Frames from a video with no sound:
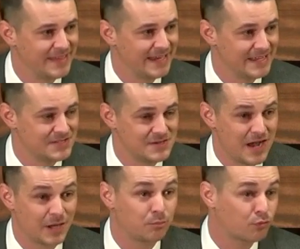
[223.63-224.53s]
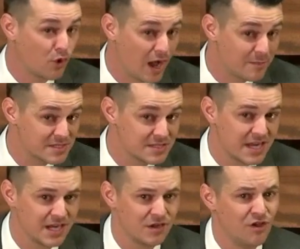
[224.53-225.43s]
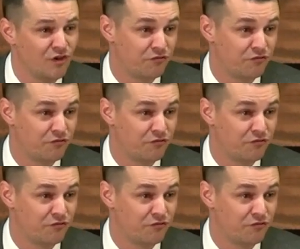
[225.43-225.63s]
that is not promising,